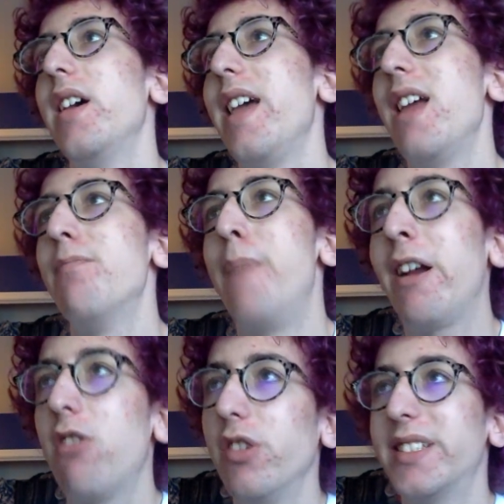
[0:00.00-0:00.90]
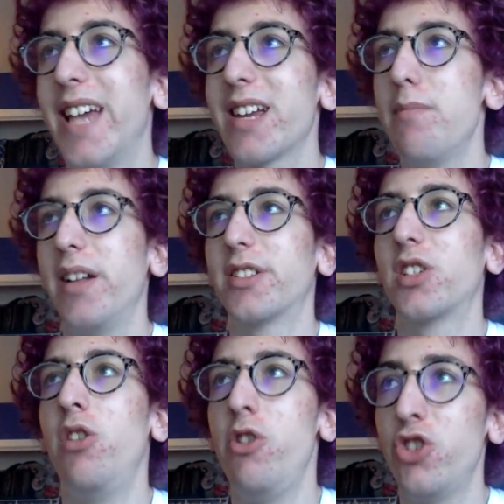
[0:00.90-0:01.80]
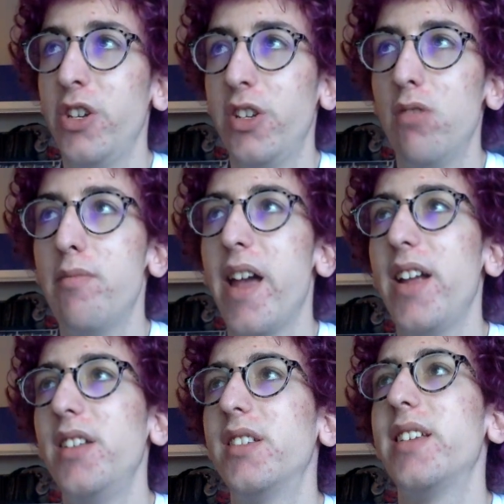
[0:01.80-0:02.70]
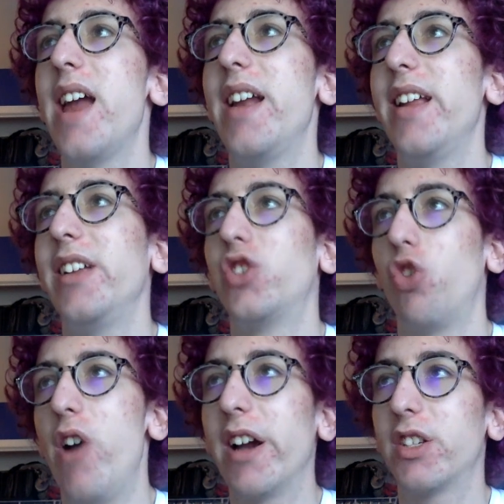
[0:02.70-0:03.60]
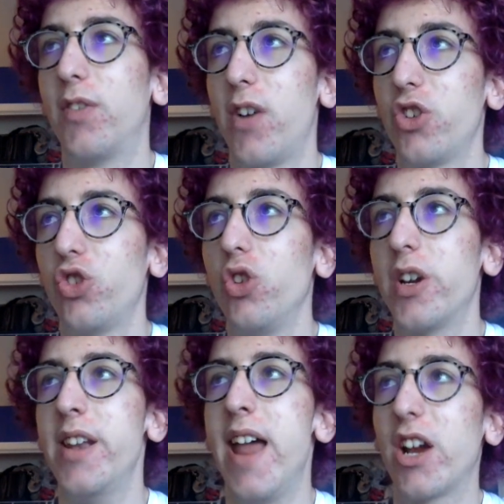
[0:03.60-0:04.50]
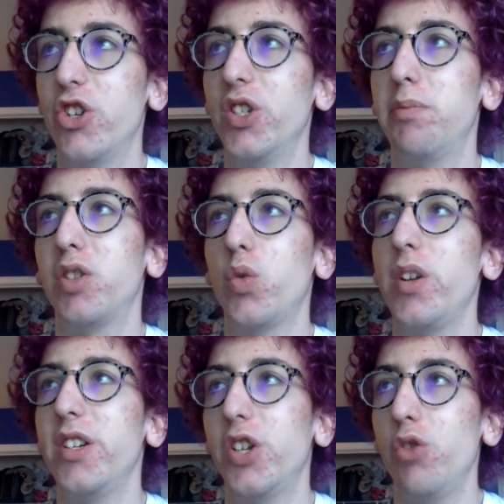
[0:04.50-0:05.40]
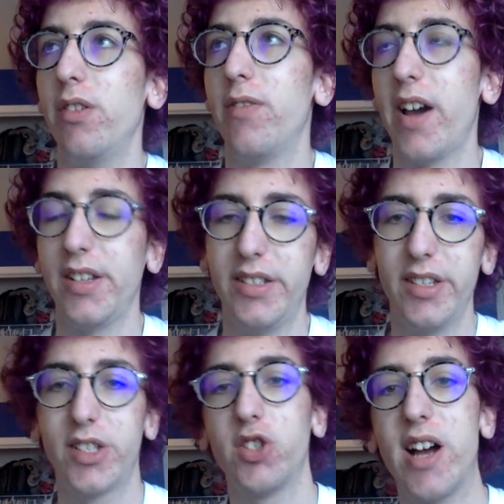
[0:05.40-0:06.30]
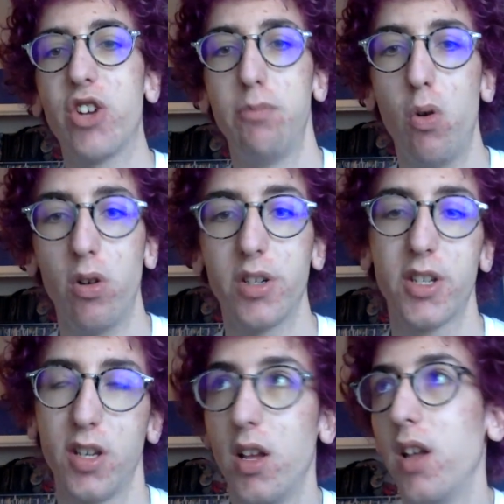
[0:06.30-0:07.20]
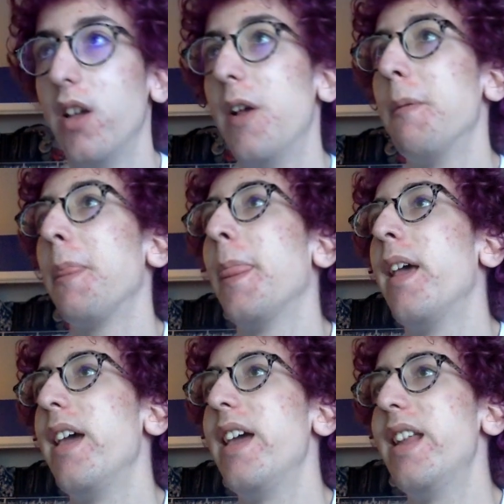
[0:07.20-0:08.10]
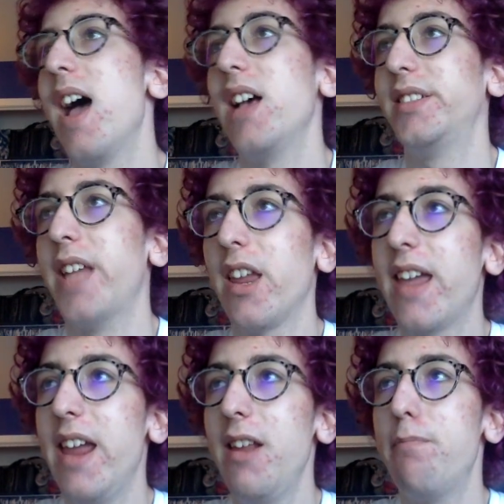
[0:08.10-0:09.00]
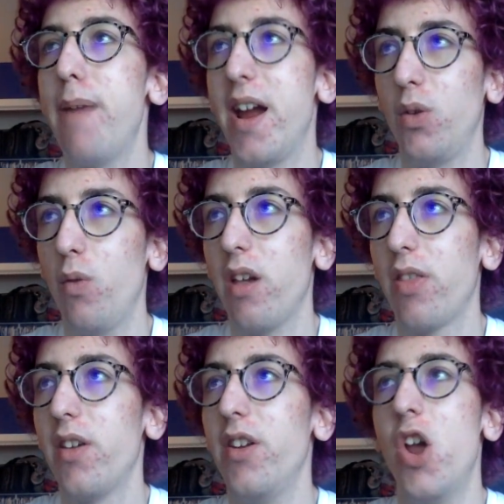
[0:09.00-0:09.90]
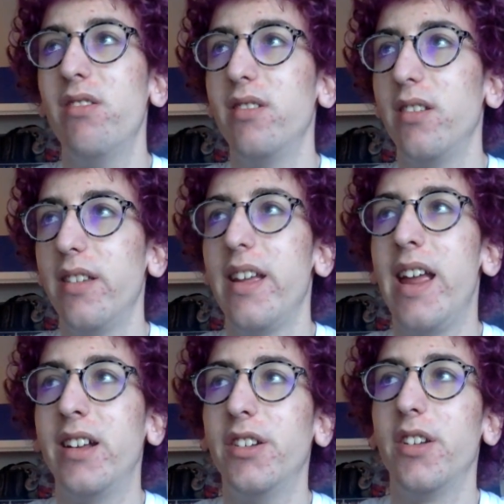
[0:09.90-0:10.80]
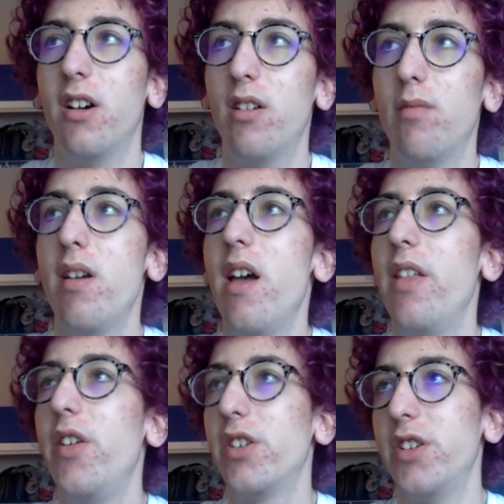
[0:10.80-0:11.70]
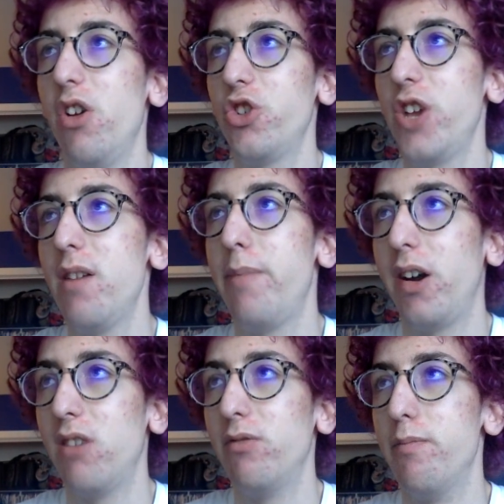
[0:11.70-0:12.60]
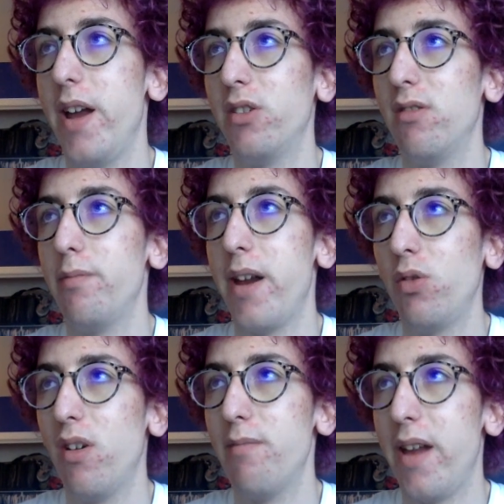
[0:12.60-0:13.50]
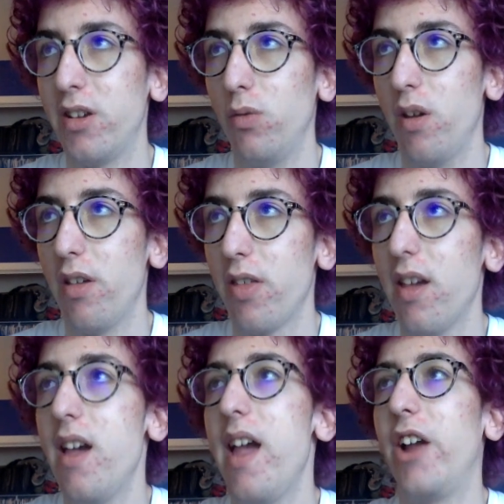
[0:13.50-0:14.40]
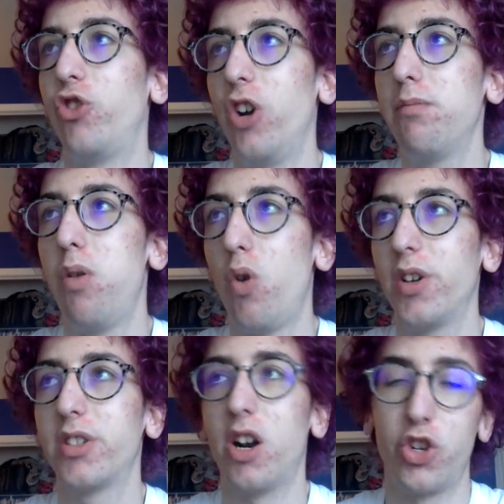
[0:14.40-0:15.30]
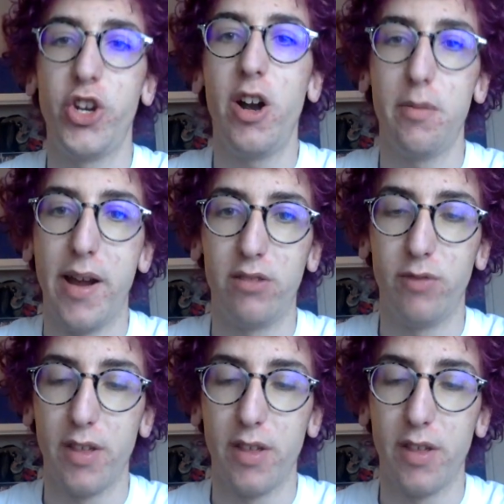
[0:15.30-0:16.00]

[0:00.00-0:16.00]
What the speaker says: It microsegments collision domains, and it directs virtual connections between two devices / ports. It has dedicated bandwidth, and there is no shared bandwidth, and trunk ports are shared bandwidth.